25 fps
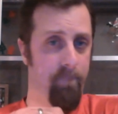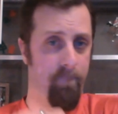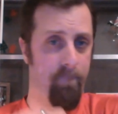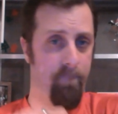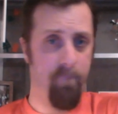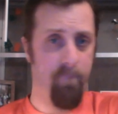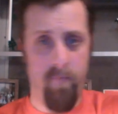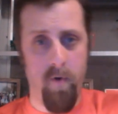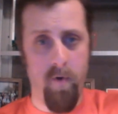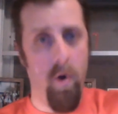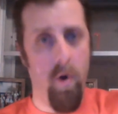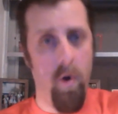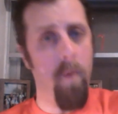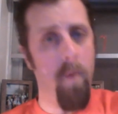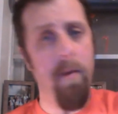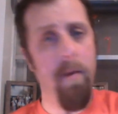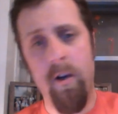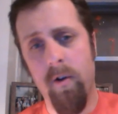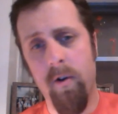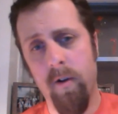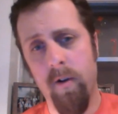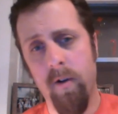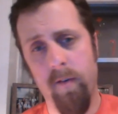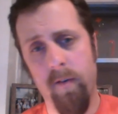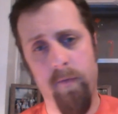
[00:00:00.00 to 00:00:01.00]
nobody
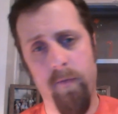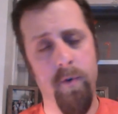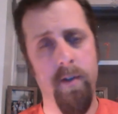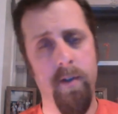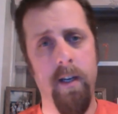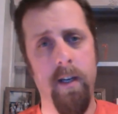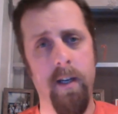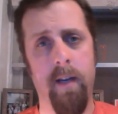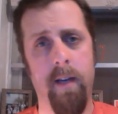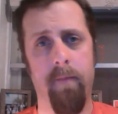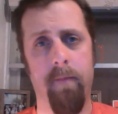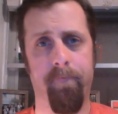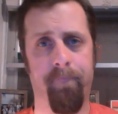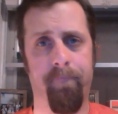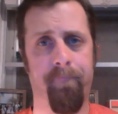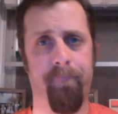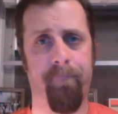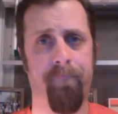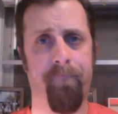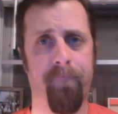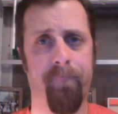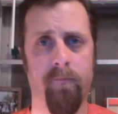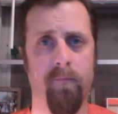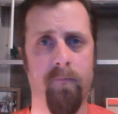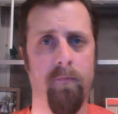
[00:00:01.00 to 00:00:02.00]
could have foreseen.
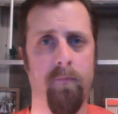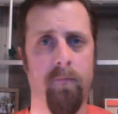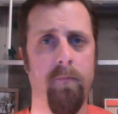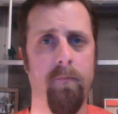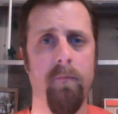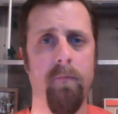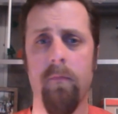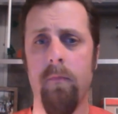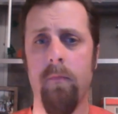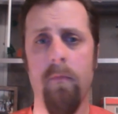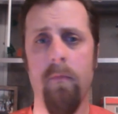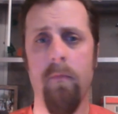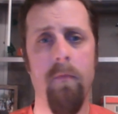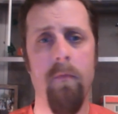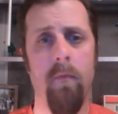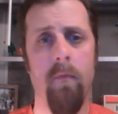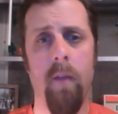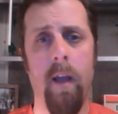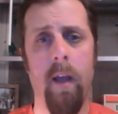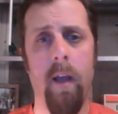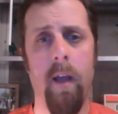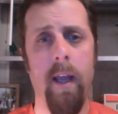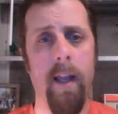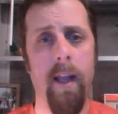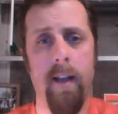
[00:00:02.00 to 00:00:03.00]

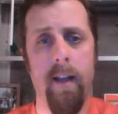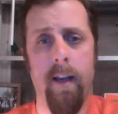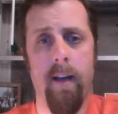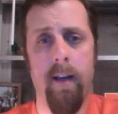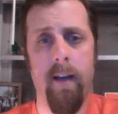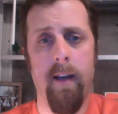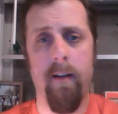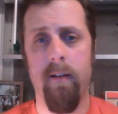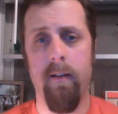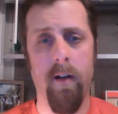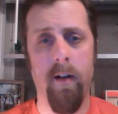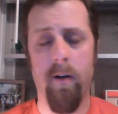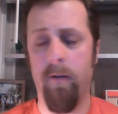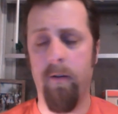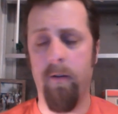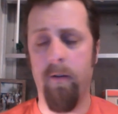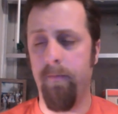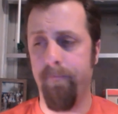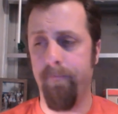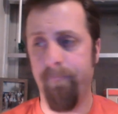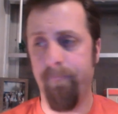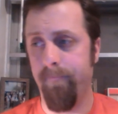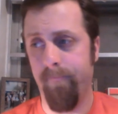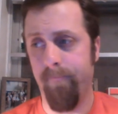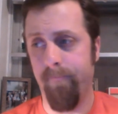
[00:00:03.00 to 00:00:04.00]
And they,
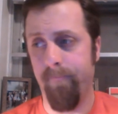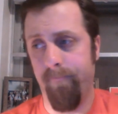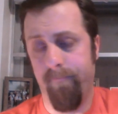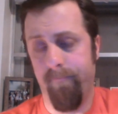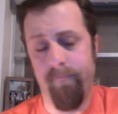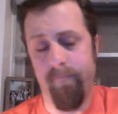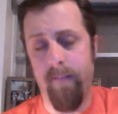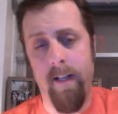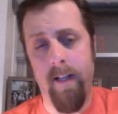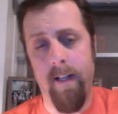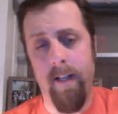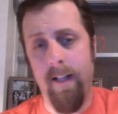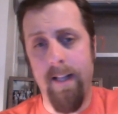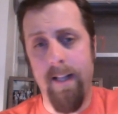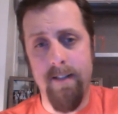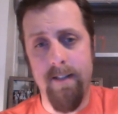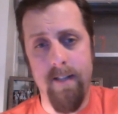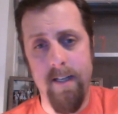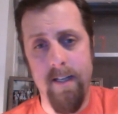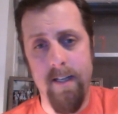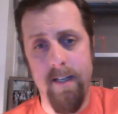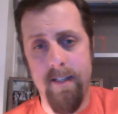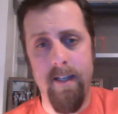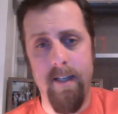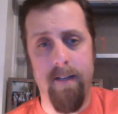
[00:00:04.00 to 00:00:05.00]
and
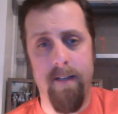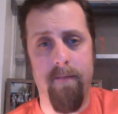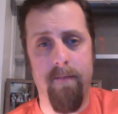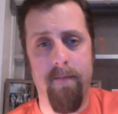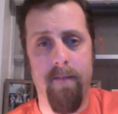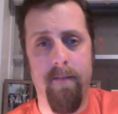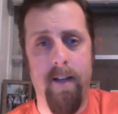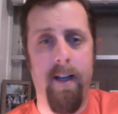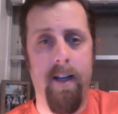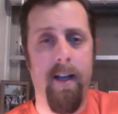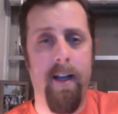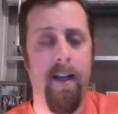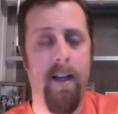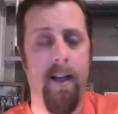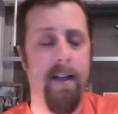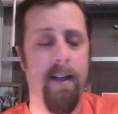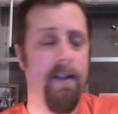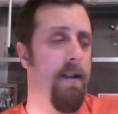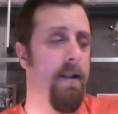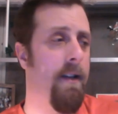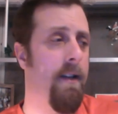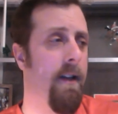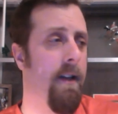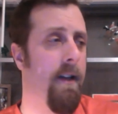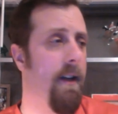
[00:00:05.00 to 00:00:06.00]
that's it.
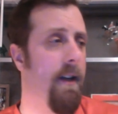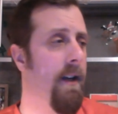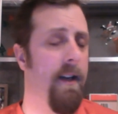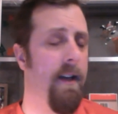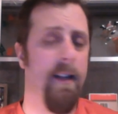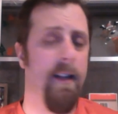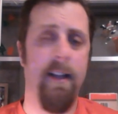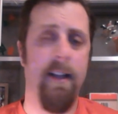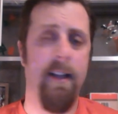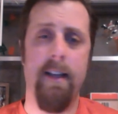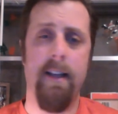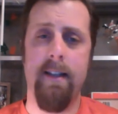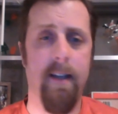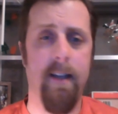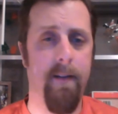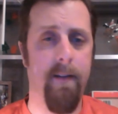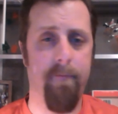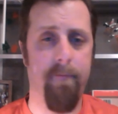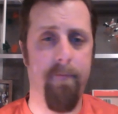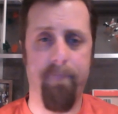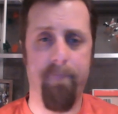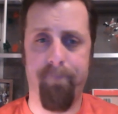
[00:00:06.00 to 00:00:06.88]
That's it.